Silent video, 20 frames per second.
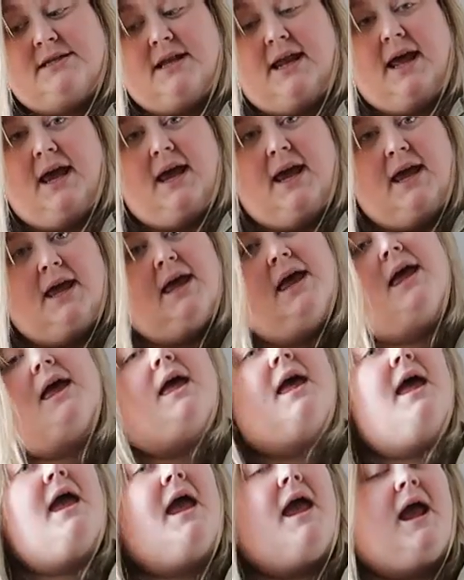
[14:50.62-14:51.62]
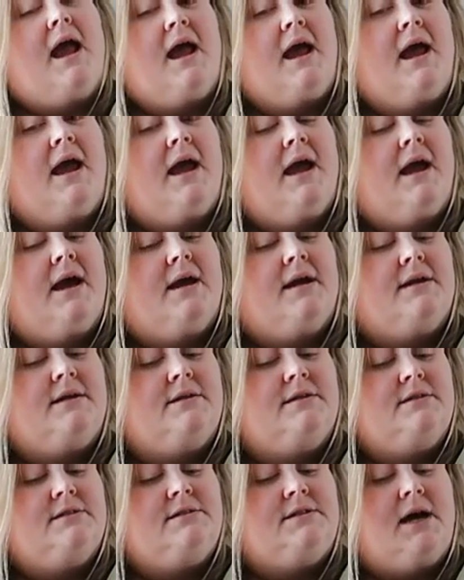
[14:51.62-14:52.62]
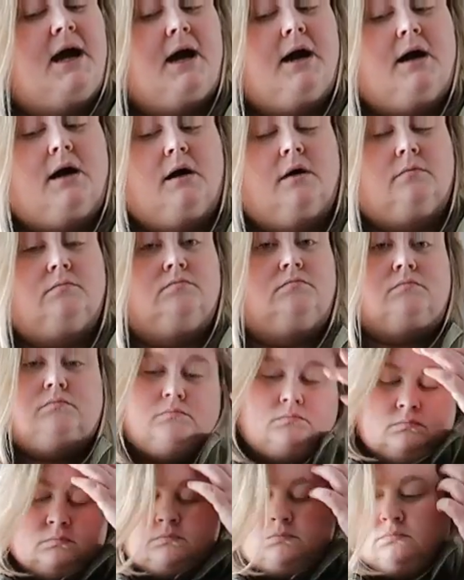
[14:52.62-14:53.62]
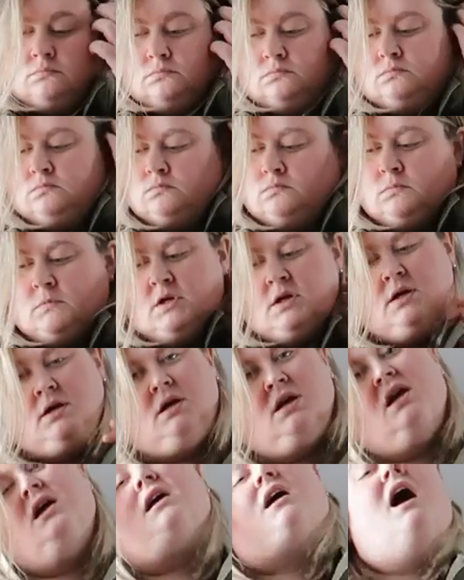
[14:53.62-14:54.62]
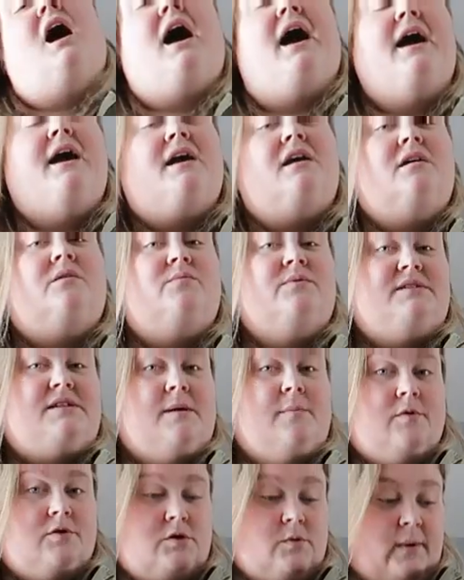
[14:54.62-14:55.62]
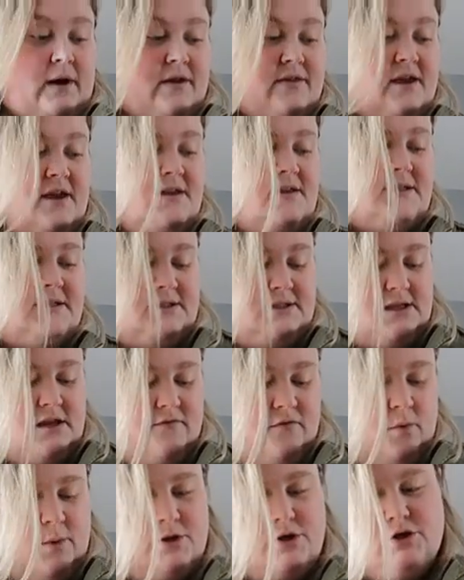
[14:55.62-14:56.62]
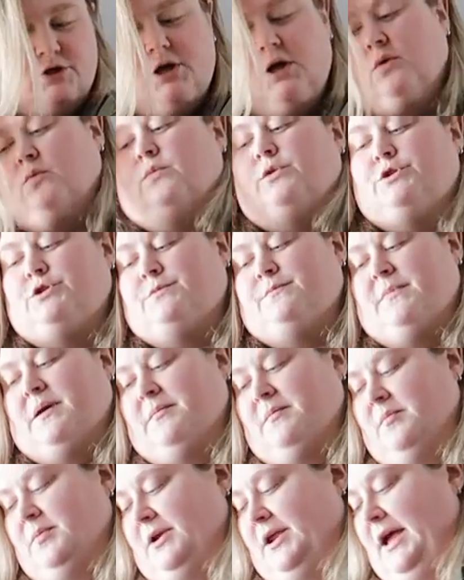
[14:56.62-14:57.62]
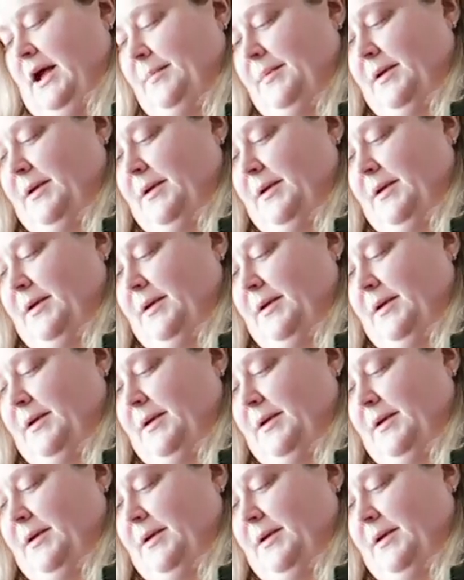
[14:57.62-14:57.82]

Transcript: today. And um, I was able to wear this instead of a winter coat, which made me pretty